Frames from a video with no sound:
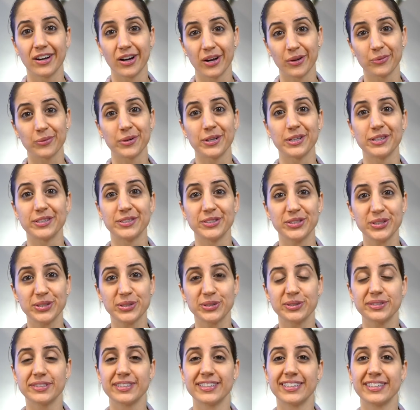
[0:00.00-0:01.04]
on what you
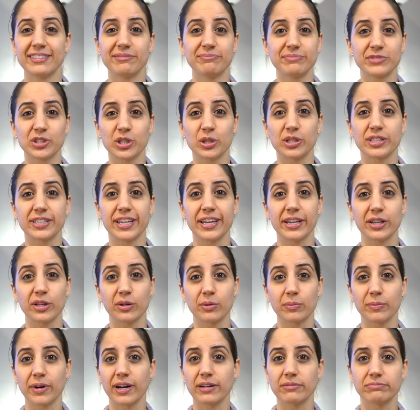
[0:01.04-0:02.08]
do, could take you
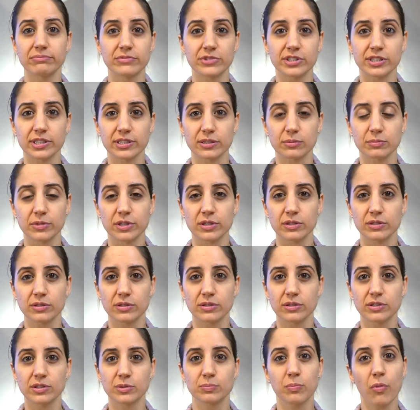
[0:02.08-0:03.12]
about 6 months
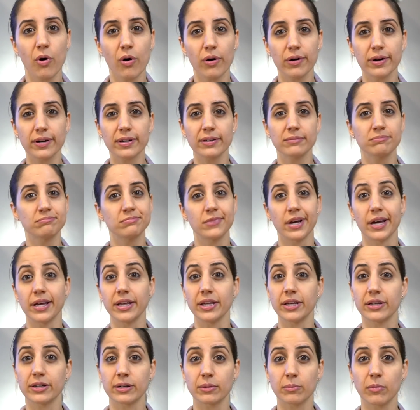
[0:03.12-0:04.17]
more, a
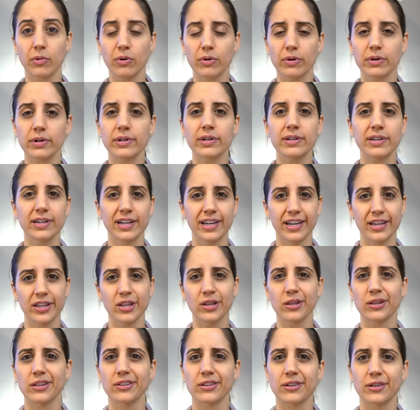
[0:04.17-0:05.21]
year more.
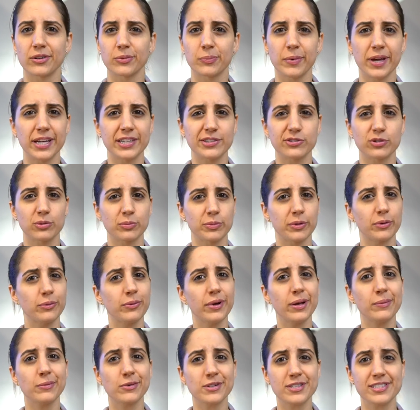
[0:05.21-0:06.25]
Your Spanish will be
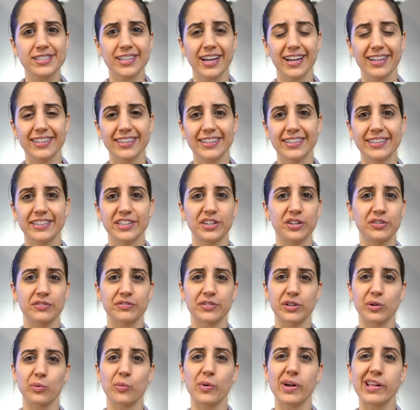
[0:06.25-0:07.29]
way more solid, you'll
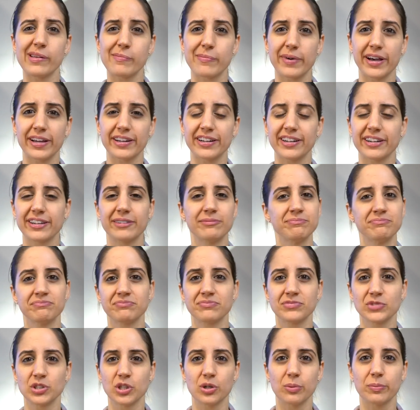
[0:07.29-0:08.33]
feel way better,
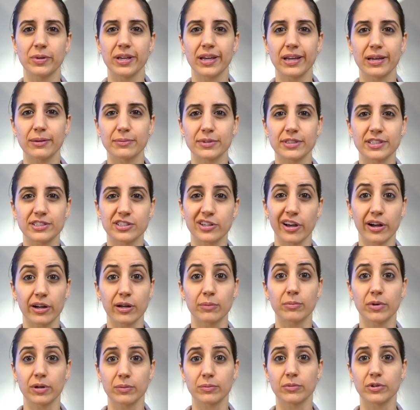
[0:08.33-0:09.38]
you'll be able to talk
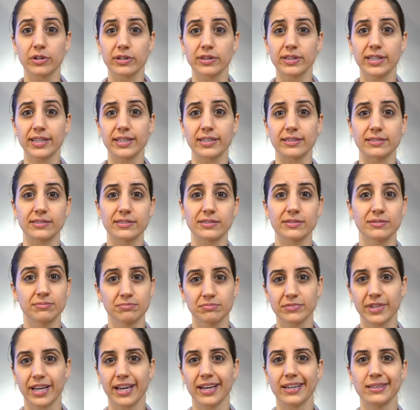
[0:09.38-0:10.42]
about more things.
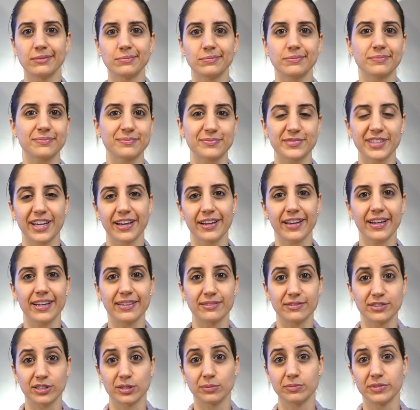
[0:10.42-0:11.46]
And
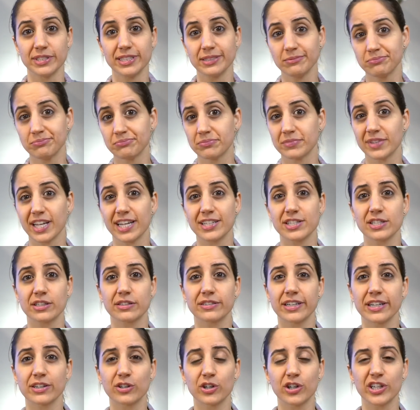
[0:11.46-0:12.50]
again, to me, that's a
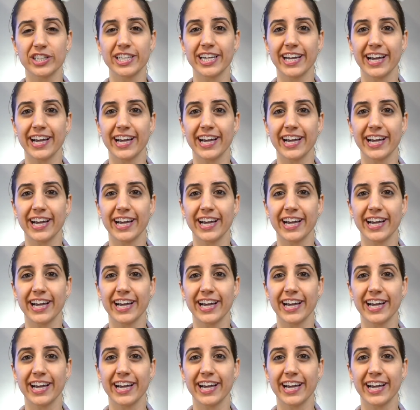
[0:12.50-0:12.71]
great goal to